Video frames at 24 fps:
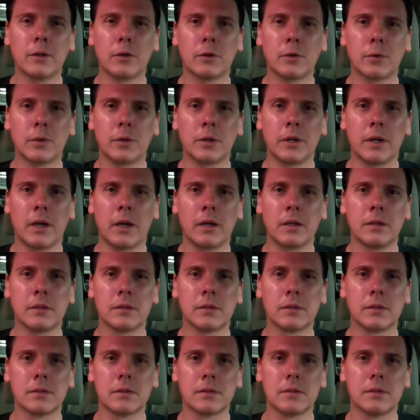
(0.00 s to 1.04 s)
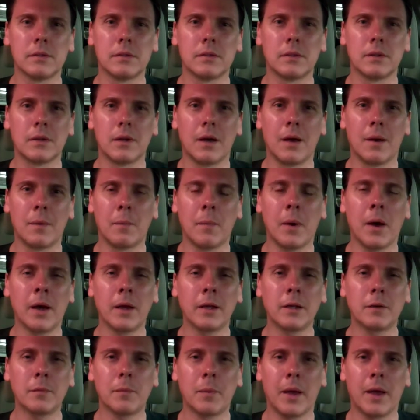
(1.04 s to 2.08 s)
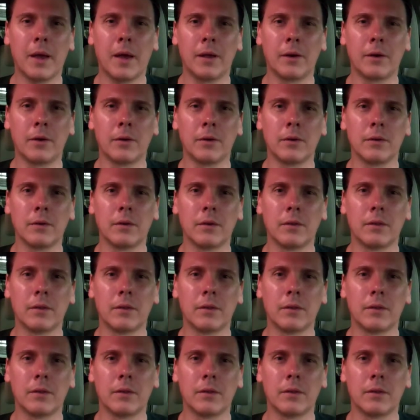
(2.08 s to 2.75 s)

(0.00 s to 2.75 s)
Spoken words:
of creates a mind pattern